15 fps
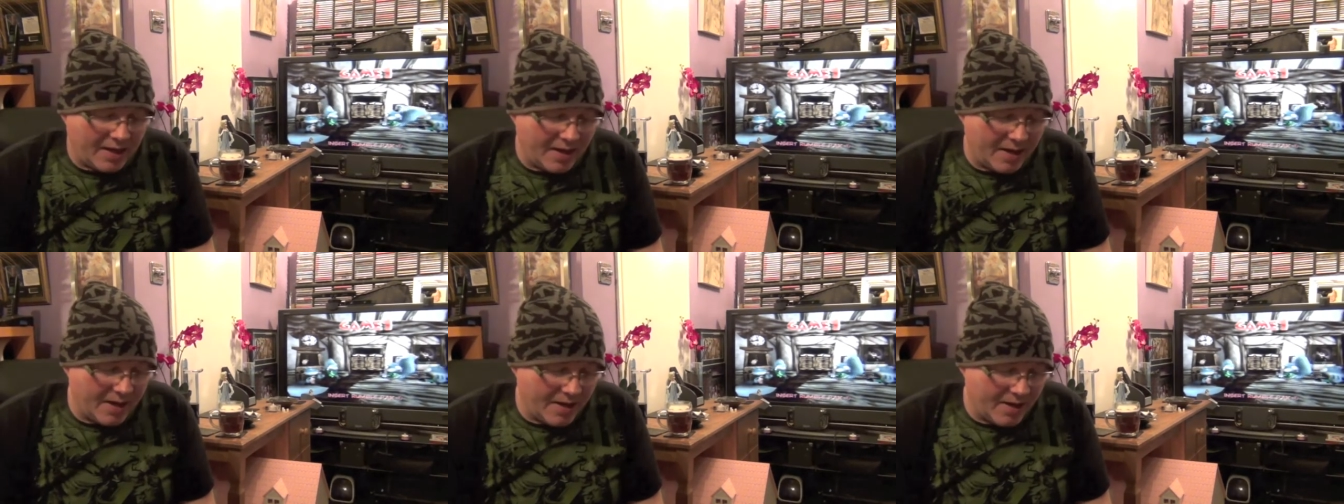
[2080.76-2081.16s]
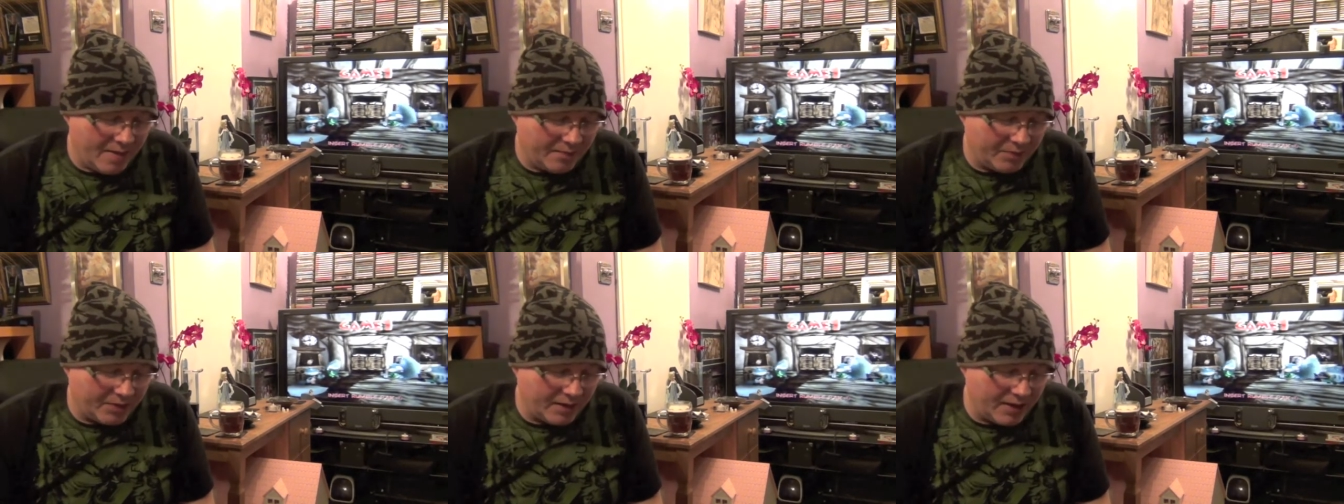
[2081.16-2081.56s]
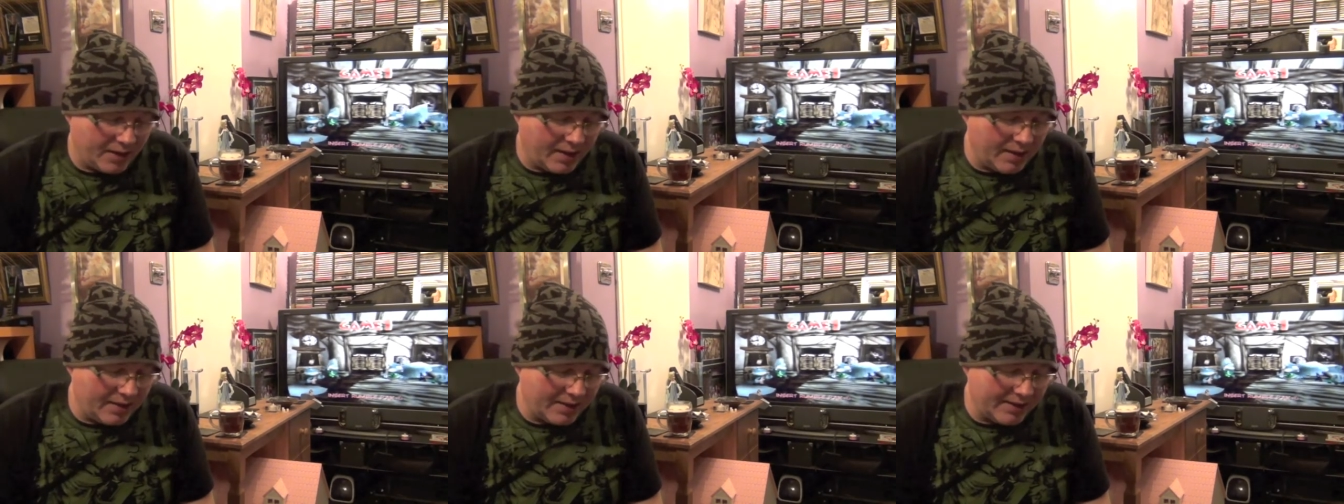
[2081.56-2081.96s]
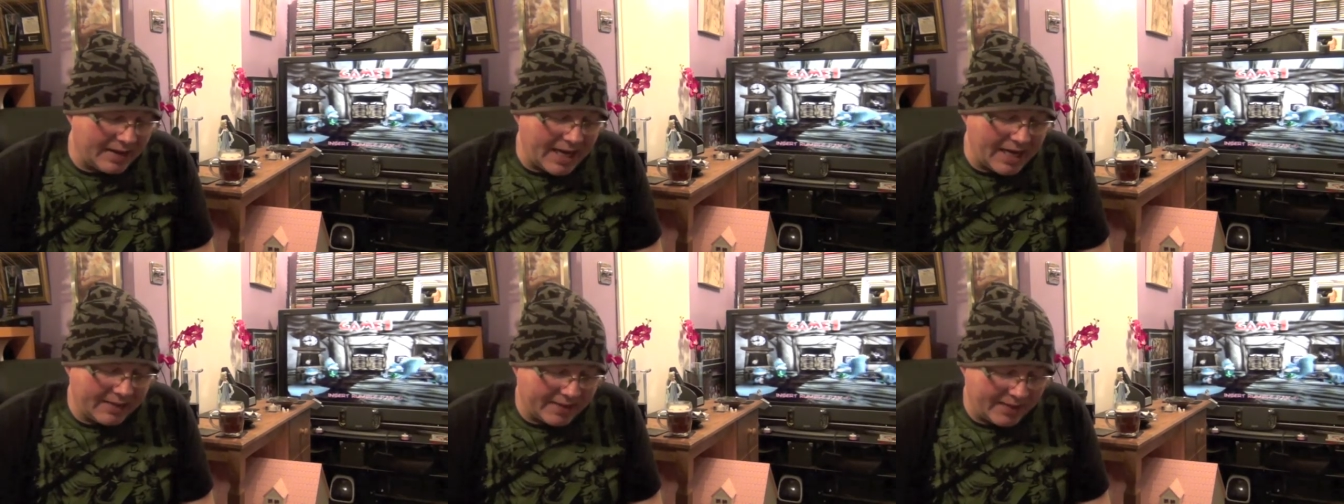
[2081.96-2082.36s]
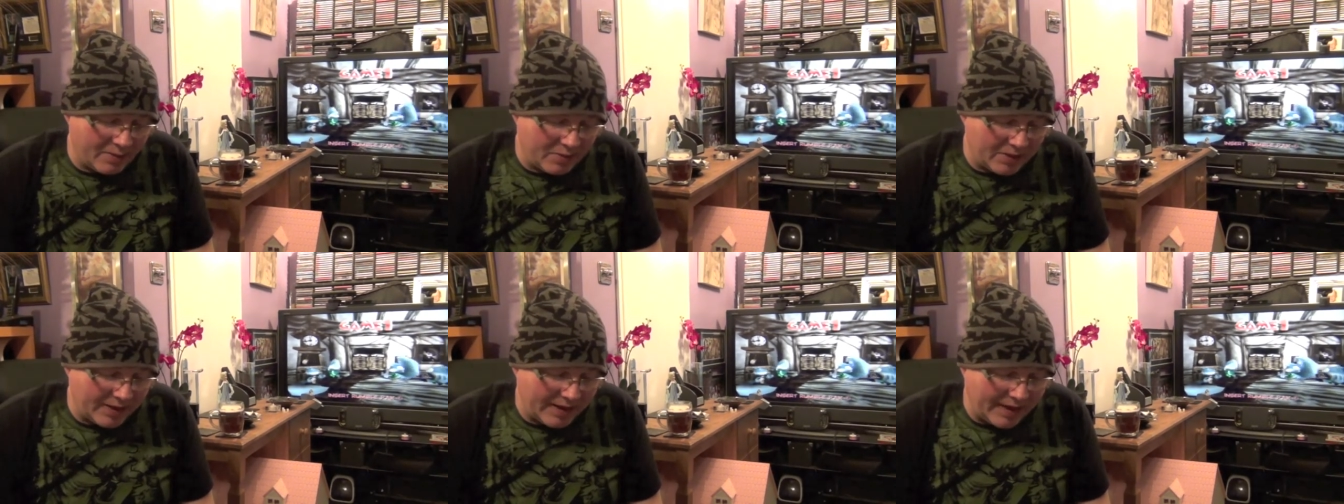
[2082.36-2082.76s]
In the States,
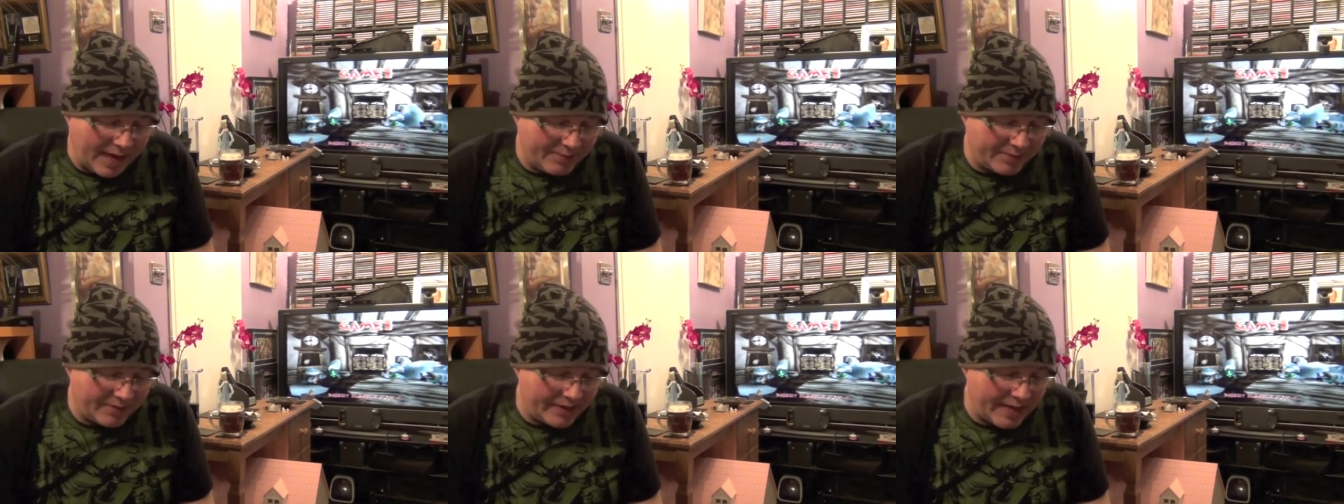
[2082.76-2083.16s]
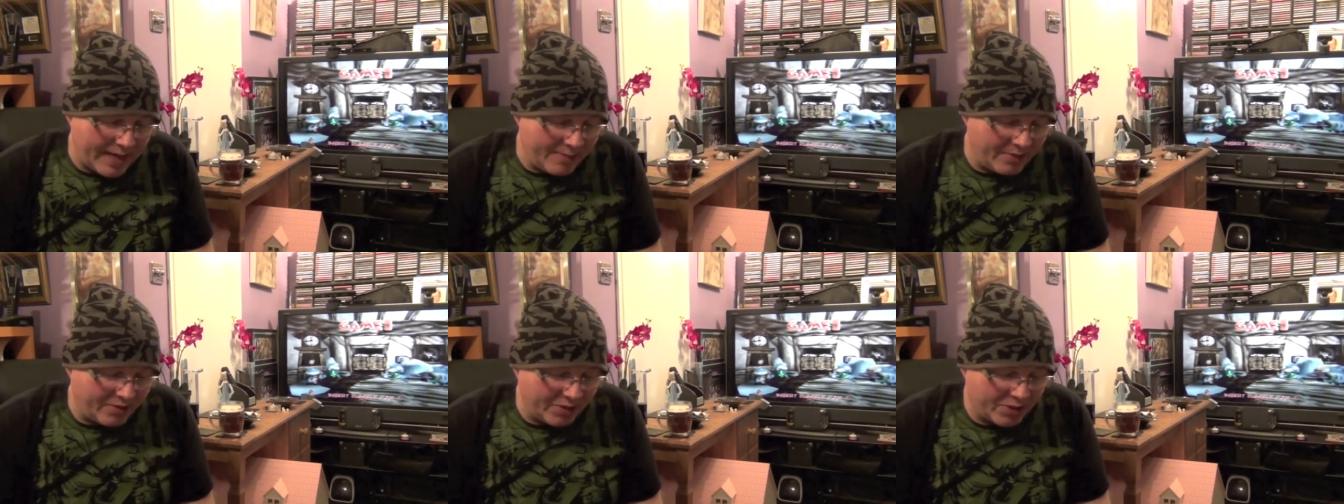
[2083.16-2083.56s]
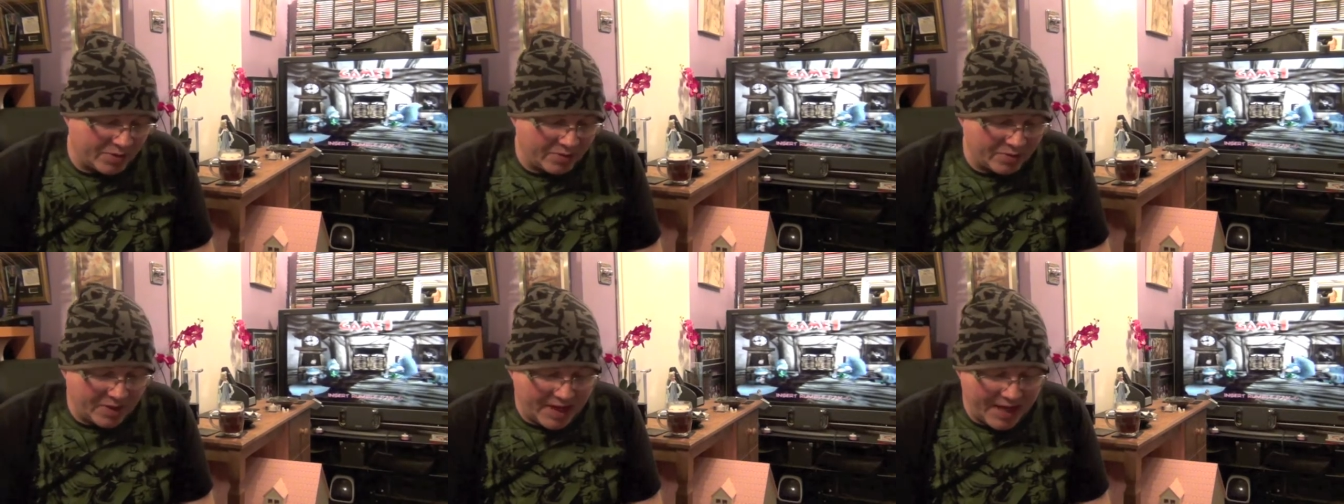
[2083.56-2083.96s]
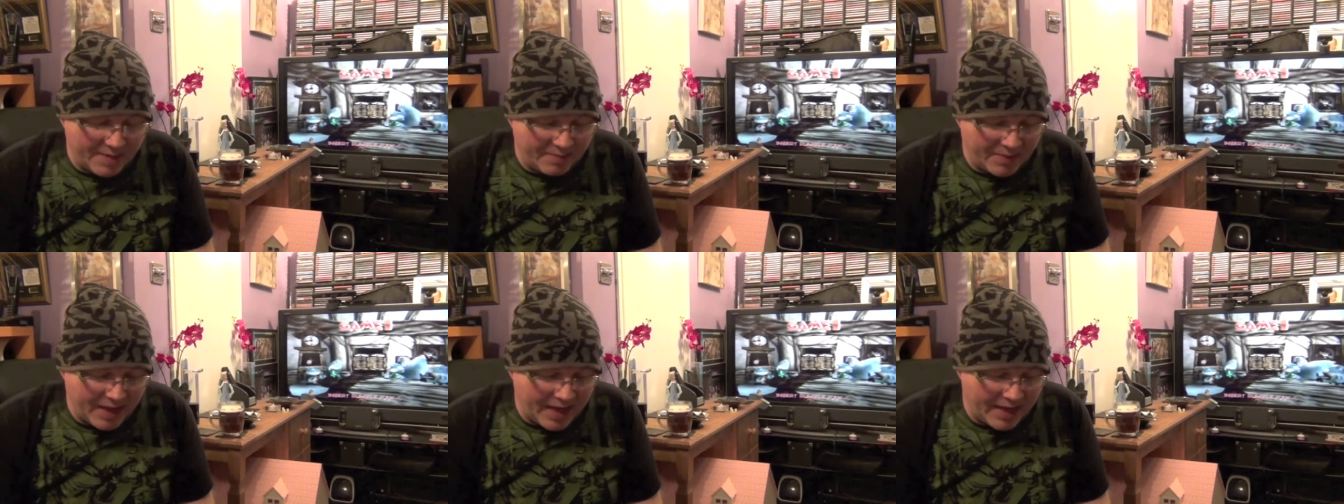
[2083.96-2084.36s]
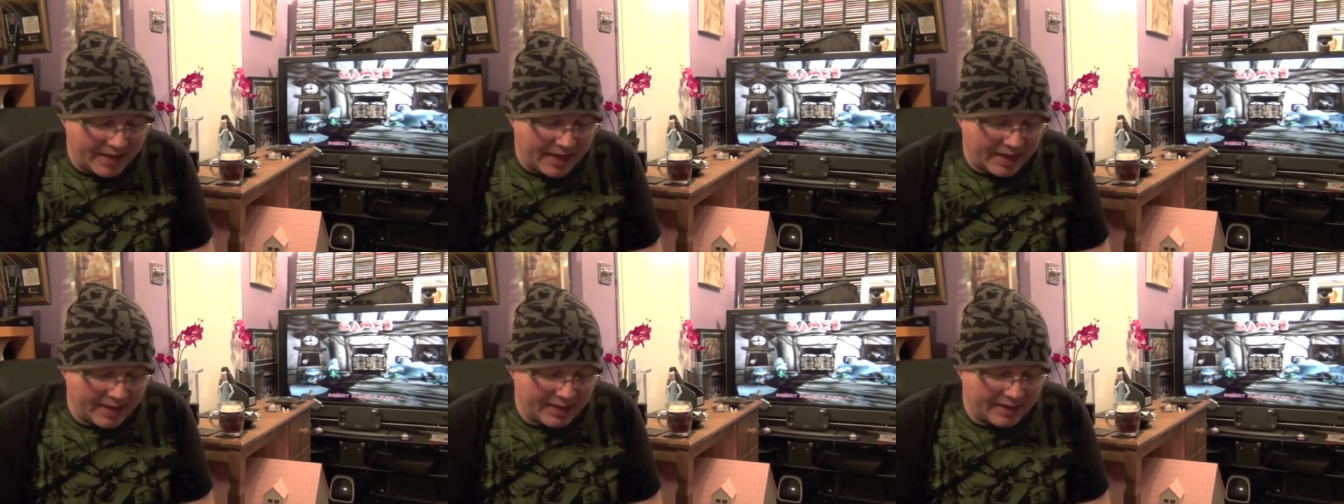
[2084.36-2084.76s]
they kept the original name, and
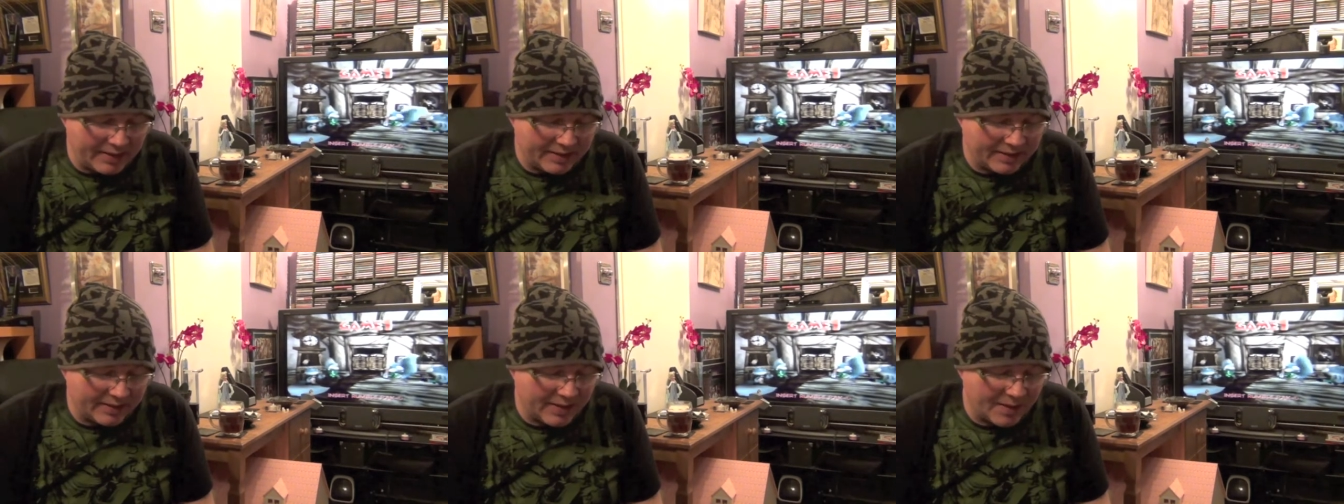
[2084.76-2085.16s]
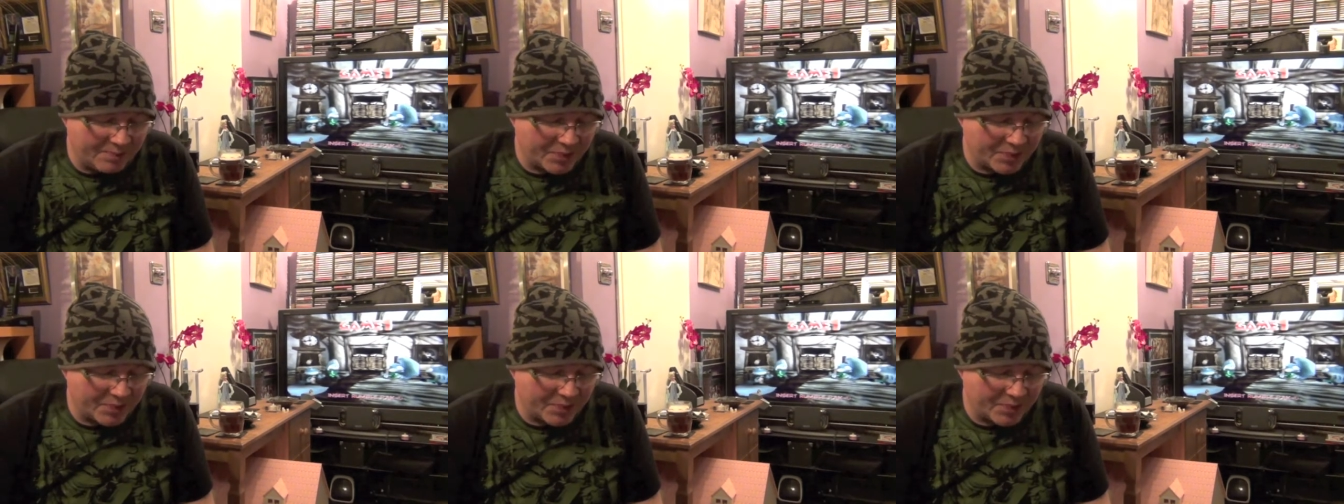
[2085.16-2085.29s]
that is